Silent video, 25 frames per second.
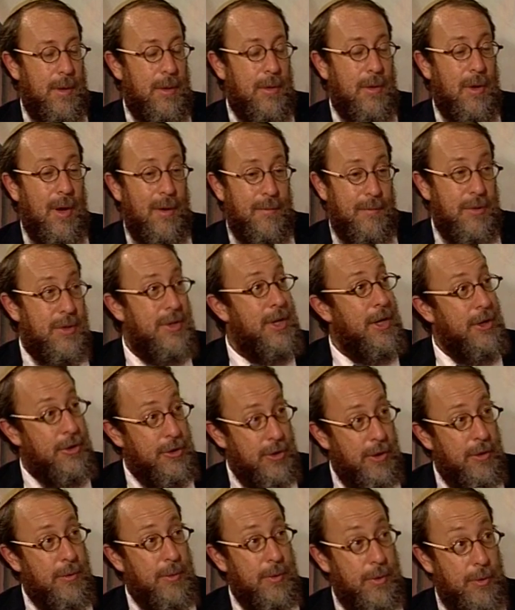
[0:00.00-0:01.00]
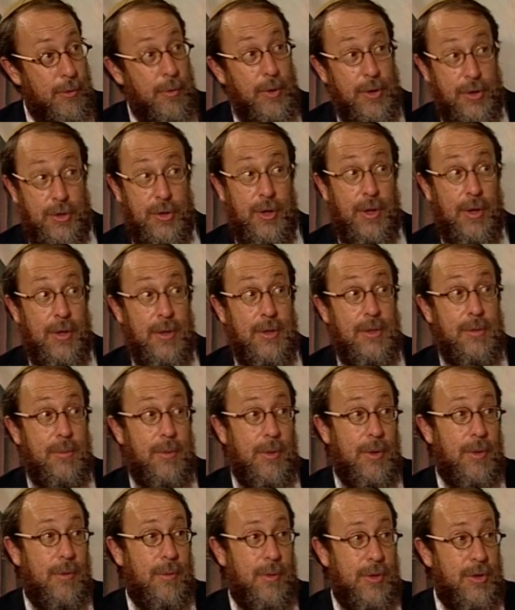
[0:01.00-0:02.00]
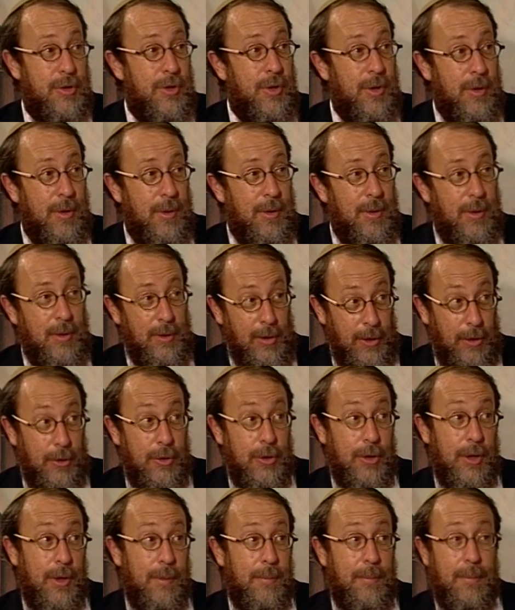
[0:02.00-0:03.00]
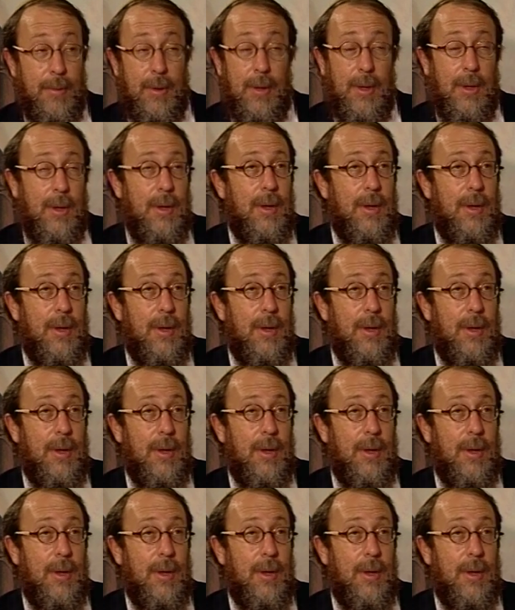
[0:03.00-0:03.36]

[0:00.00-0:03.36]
in conversation with Christians, with Christian leadership,